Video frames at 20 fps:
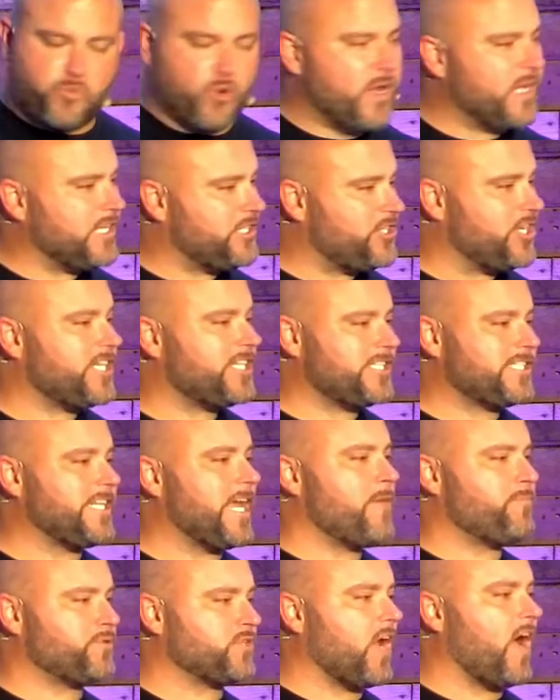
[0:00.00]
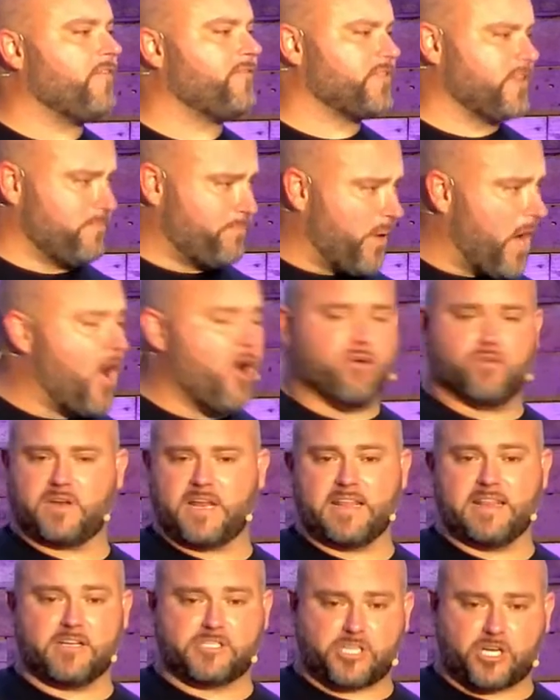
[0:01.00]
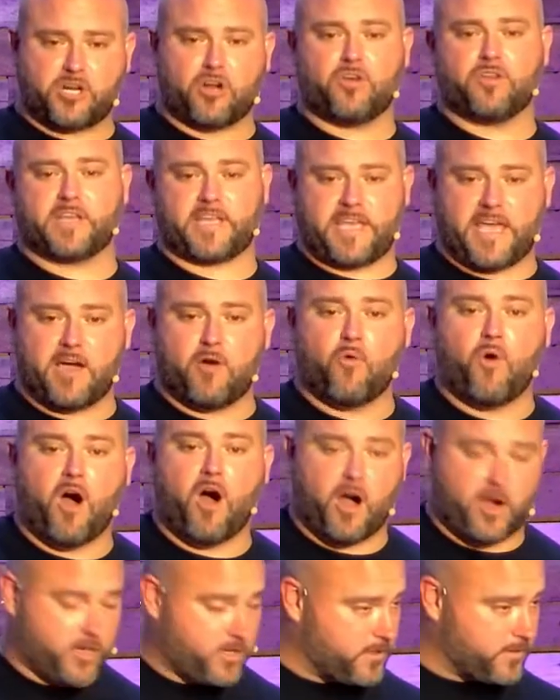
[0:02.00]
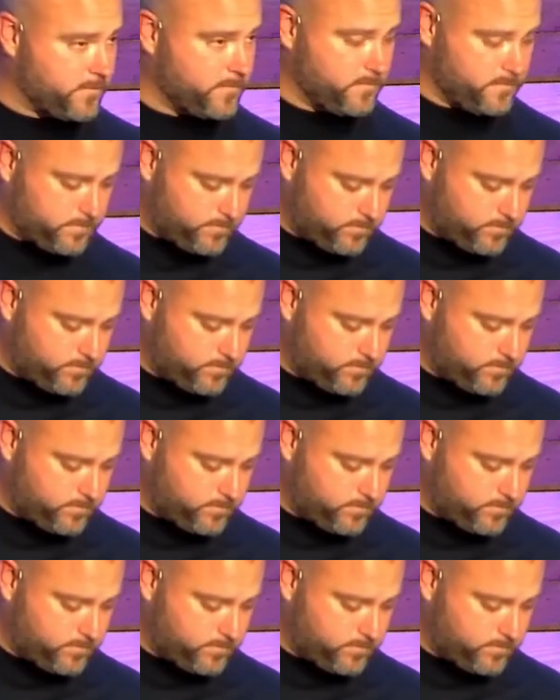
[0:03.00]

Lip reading: Boy just steps off the boat and there's a girl that can't walk.